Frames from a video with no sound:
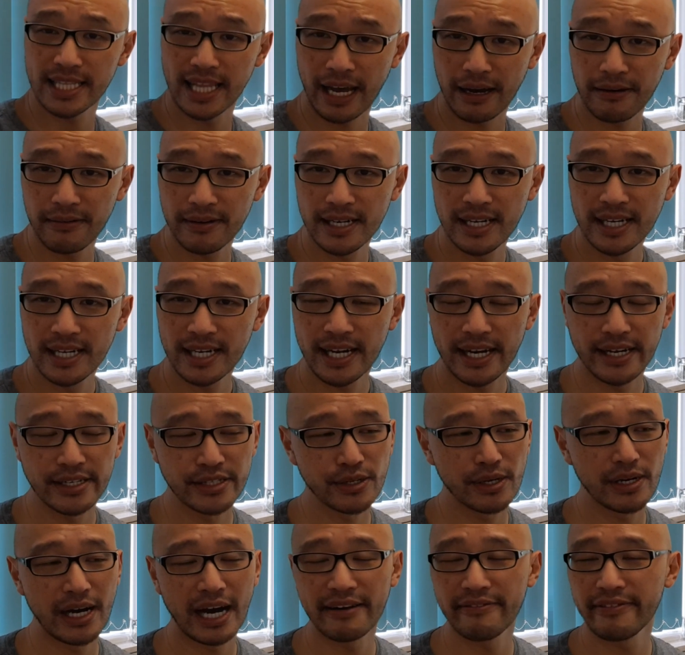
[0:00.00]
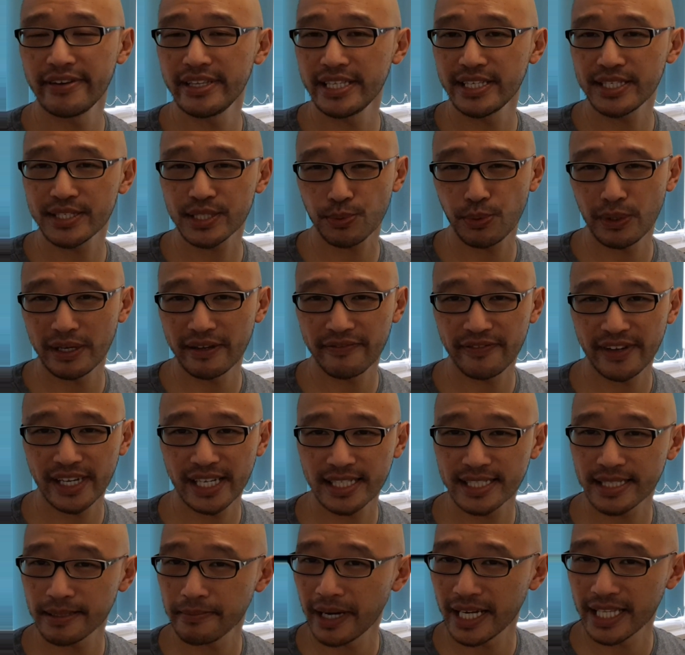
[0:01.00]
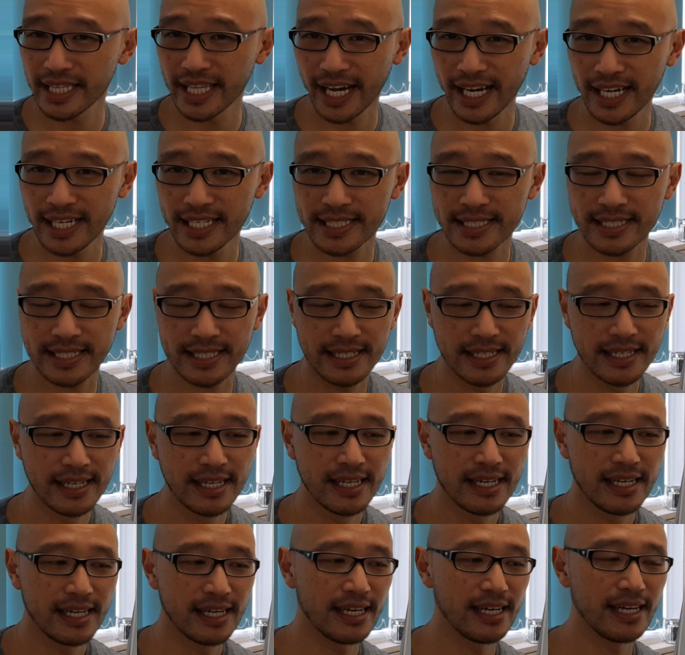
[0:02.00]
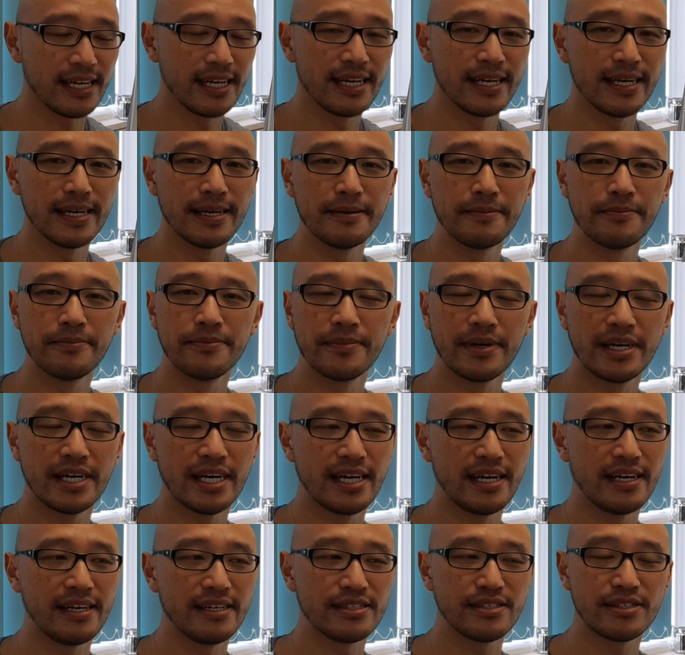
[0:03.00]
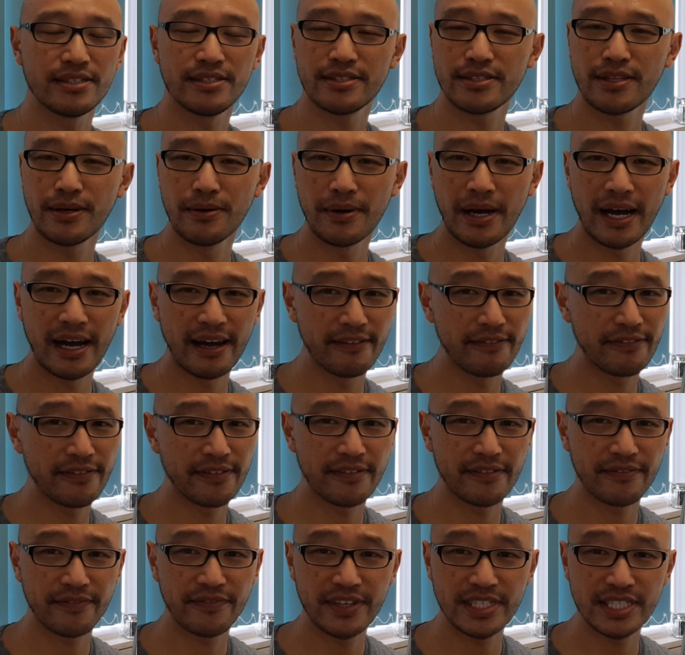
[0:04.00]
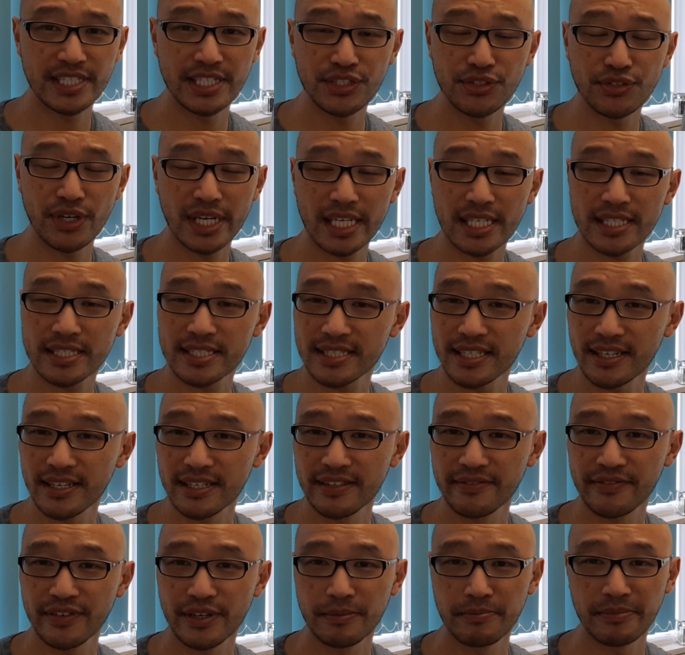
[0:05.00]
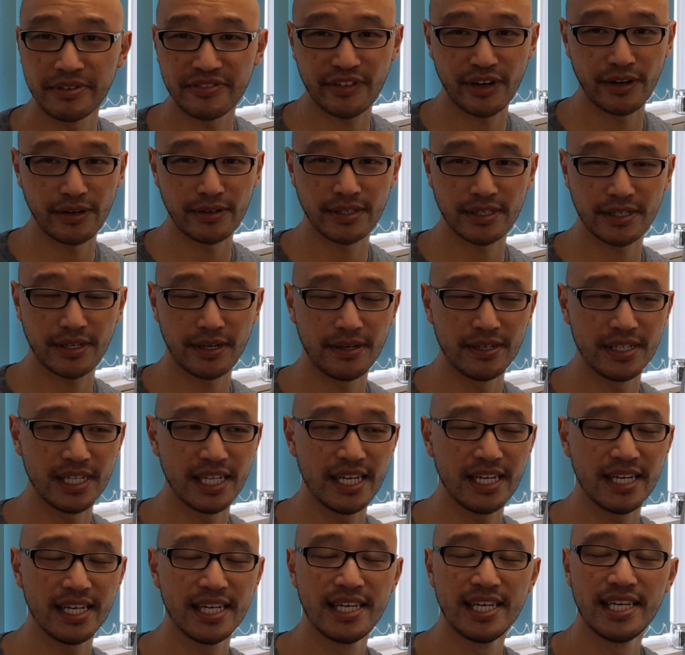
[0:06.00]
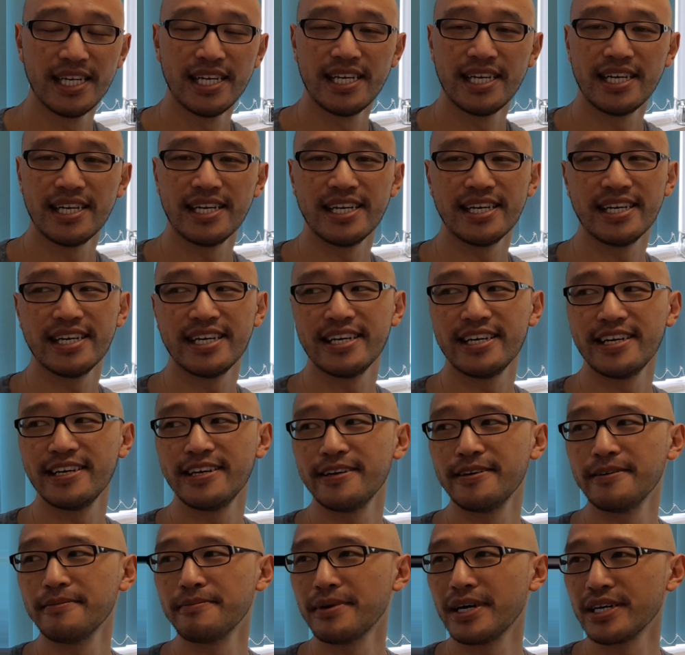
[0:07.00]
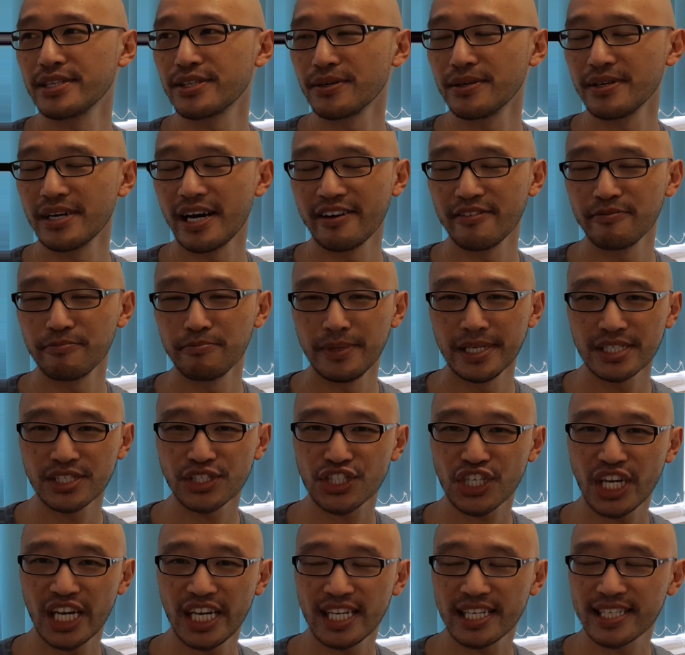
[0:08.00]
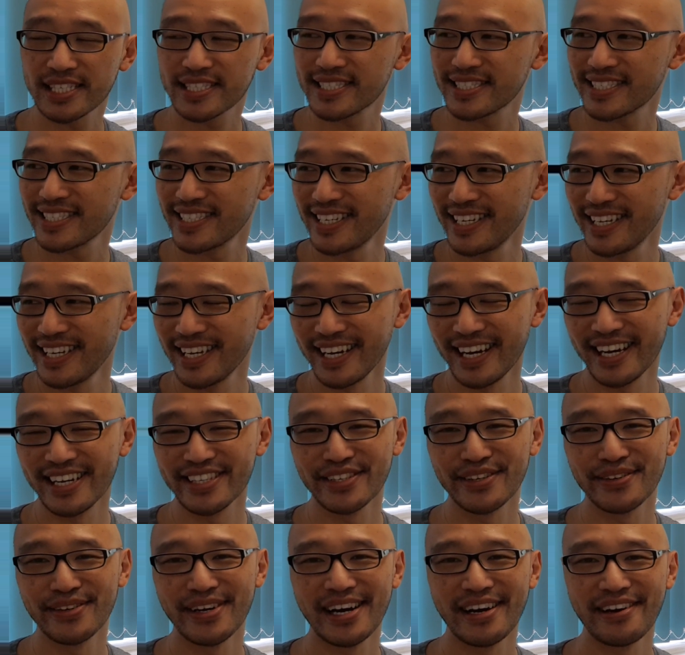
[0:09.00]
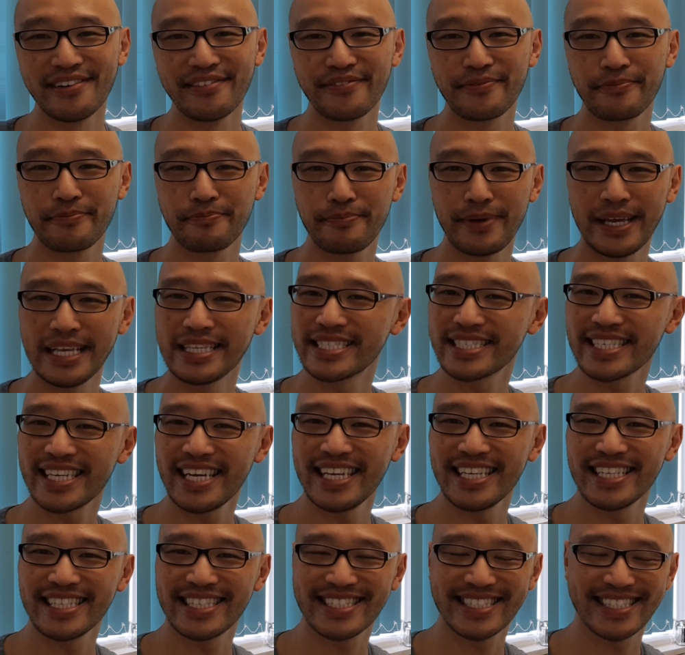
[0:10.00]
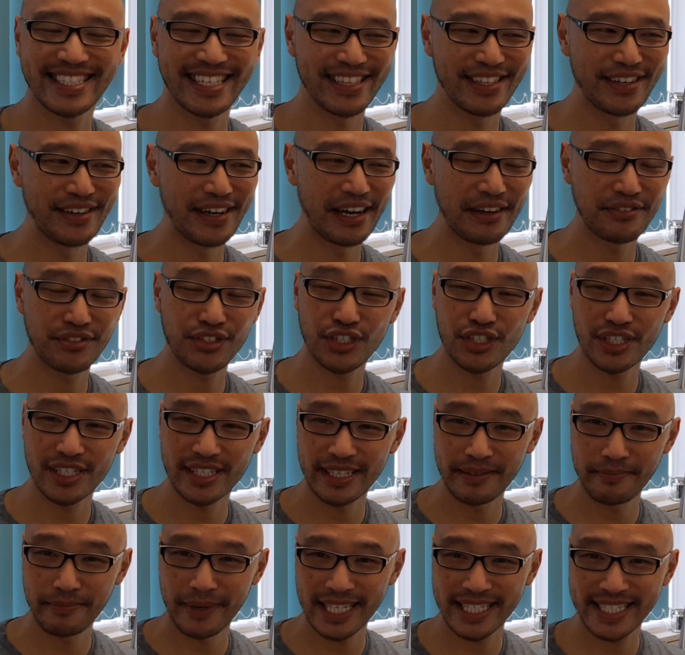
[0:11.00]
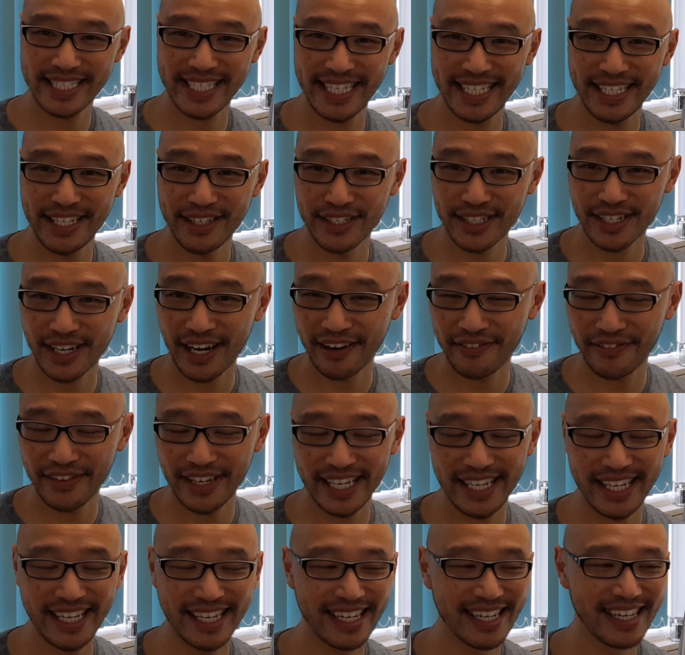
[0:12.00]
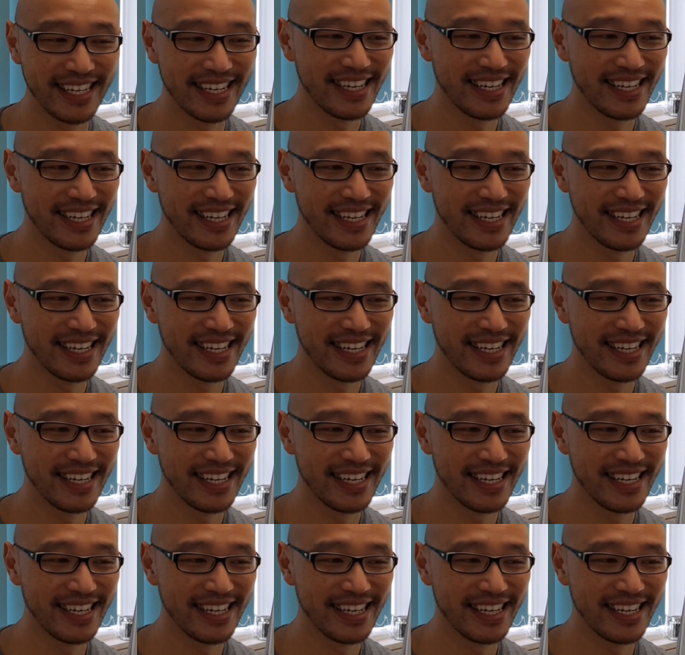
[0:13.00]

now. I don't have any sweet things in my diet. I don't have fizzy drinks, not in the form of Coca-Cola. I don't have milkshakes. I don't have biscuits. I don't have sugar in my tea or coffee.